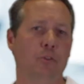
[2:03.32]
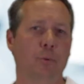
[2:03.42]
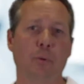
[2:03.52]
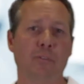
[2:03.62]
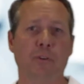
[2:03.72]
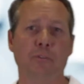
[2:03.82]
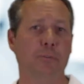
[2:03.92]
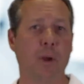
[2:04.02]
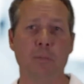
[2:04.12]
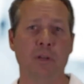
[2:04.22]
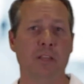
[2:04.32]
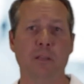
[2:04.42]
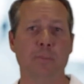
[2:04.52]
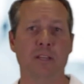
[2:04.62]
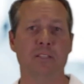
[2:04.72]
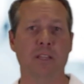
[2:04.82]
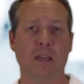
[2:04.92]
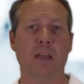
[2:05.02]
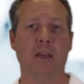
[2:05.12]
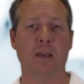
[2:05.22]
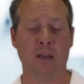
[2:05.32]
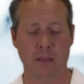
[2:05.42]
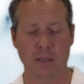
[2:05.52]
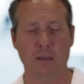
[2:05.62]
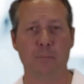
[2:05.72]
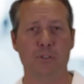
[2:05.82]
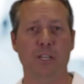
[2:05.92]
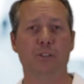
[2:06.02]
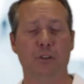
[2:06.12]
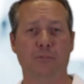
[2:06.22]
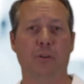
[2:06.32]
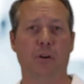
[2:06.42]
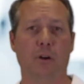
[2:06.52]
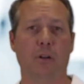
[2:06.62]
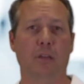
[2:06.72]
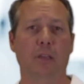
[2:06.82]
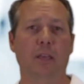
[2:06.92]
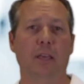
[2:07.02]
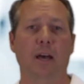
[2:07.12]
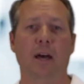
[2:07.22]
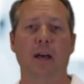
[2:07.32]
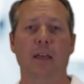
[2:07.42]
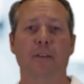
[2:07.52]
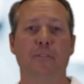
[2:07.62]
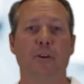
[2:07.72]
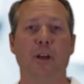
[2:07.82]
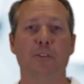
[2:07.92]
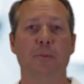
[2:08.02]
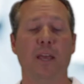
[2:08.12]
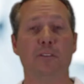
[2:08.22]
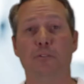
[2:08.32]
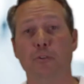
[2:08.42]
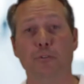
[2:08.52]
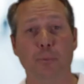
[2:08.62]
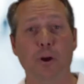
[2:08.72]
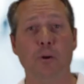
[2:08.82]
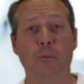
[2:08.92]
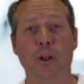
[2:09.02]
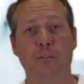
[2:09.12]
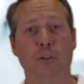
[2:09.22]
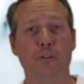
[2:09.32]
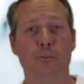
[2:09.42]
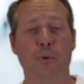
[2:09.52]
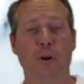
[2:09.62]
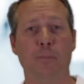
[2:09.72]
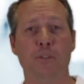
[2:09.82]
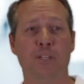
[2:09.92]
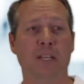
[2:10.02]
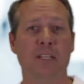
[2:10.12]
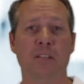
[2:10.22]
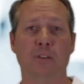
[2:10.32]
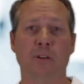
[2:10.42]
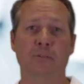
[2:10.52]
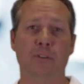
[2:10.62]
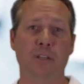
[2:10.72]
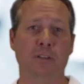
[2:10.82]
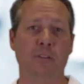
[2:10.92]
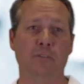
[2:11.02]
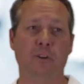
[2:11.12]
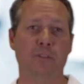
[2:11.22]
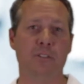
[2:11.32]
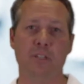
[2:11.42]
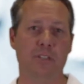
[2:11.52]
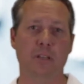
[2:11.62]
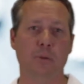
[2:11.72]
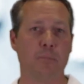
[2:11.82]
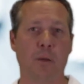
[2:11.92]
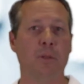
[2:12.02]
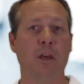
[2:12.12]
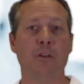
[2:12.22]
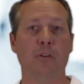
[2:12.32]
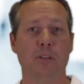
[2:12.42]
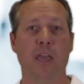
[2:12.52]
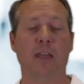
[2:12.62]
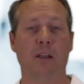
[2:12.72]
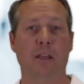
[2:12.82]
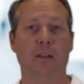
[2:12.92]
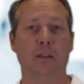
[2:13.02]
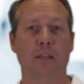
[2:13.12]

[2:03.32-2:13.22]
tubal reversal is probably not the best procedure for her. If her husband has no sperm or has low sperm and she needs other infertility services, probably not a good candidate.